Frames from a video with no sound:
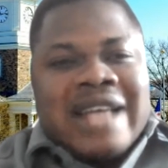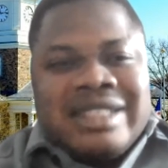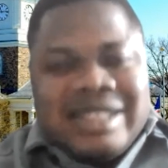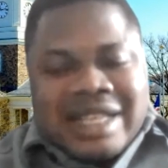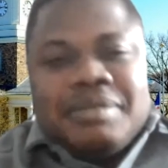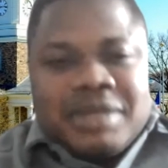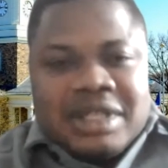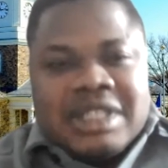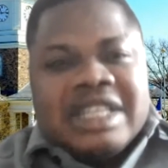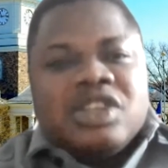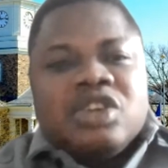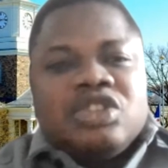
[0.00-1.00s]

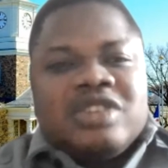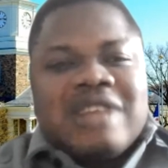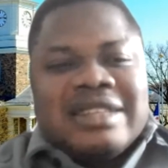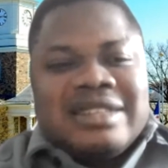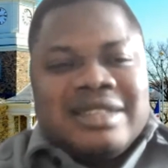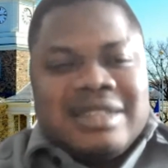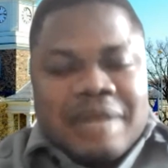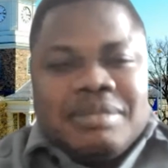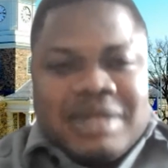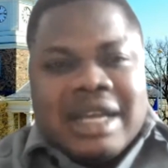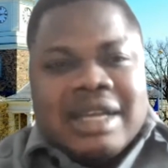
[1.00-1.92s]
accepting, they did not just accept